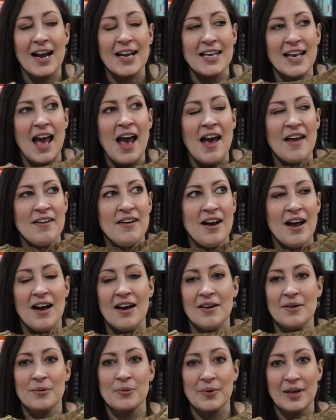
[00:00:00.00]
I
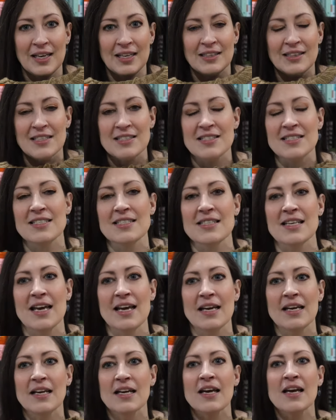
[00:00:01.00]
cannot wait. This is
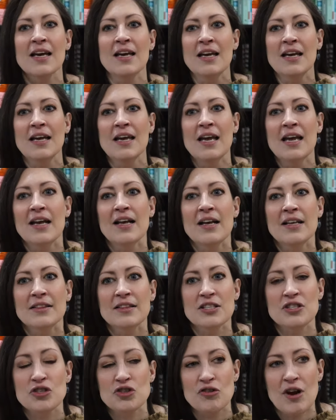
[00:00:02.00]
like
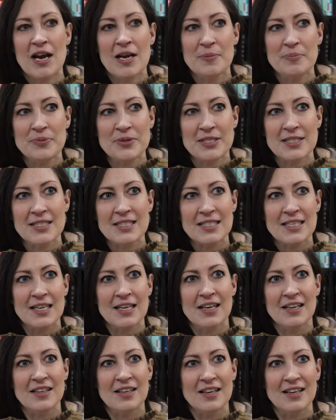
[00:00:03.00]
the stripes
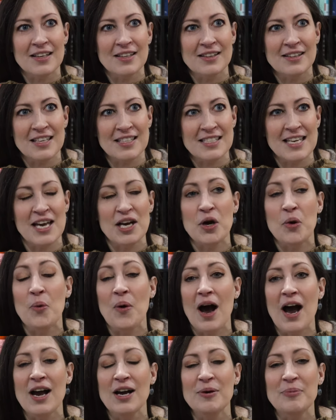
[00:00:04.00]
they take a
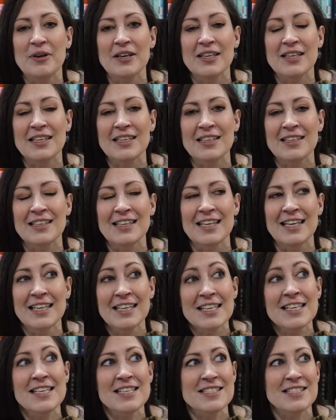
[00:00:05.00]
while, but it, it
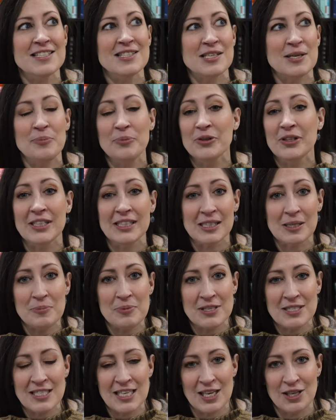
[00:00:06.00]
is. It's completely
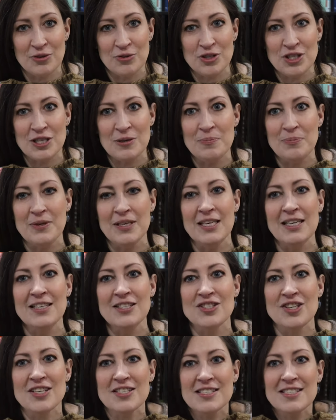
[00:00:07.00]
potato chippy.
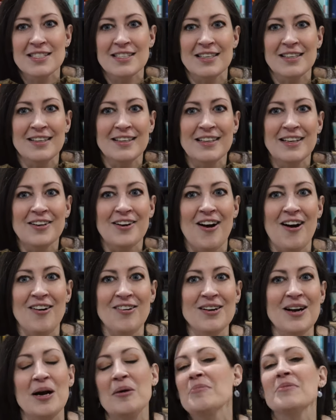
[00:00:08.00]
Just seeing it all
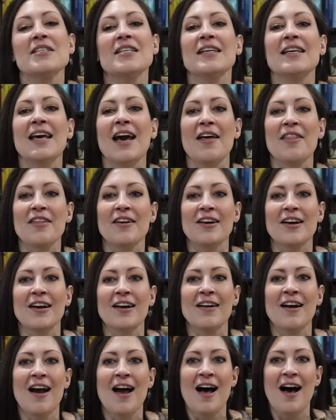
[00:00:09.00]
come
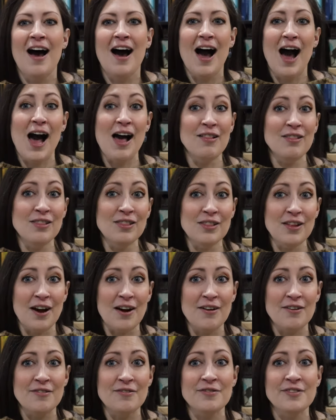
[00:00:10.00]
together. I
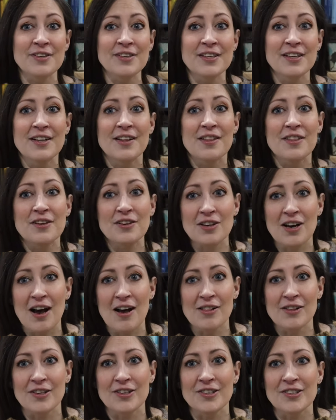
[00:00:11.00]
love the
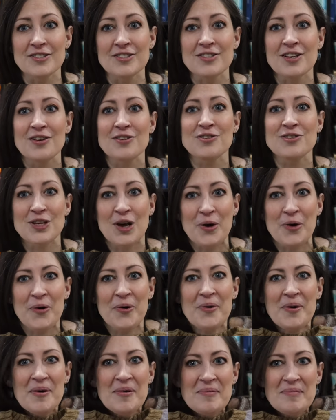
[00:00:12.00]
colors
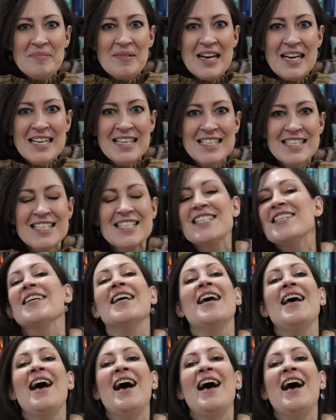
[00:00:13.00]
so much.